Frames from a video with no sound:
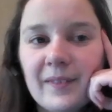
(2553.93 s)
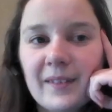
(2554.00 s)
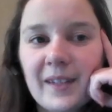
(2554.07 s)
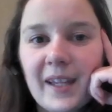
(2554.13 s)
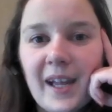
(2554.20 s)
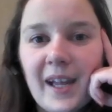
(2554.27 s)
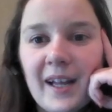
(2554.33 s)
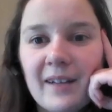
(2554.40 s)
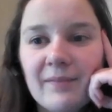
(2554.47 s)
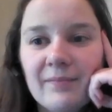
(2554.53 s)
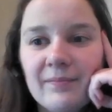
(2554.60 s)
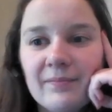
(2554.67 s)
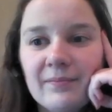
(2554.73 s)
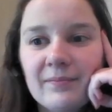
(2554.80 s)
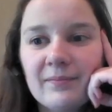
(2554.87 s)
yeah.
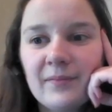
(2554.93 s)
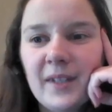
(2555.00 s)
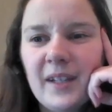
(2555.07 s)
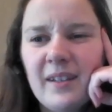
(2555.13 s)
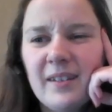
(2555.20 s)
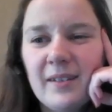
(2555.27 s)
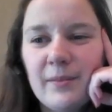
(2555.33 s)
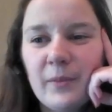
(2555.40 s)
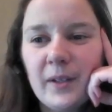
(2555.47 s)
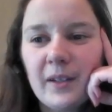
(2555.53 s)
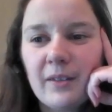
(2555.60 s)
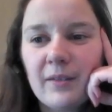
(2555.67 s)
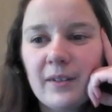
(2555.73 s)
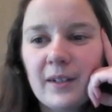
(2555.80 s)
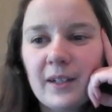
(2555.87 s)
Well, it's more like
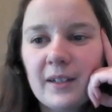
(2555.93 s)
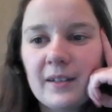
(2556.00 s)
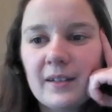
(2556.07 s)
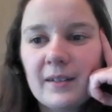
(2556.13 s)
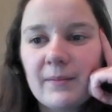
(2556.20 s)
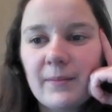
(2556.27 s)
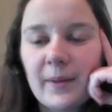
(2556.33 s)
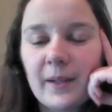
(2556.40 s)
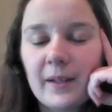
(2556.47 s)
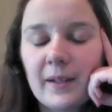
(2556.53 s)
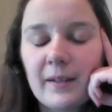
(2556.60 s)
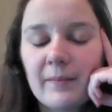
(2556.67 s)
3 nights. But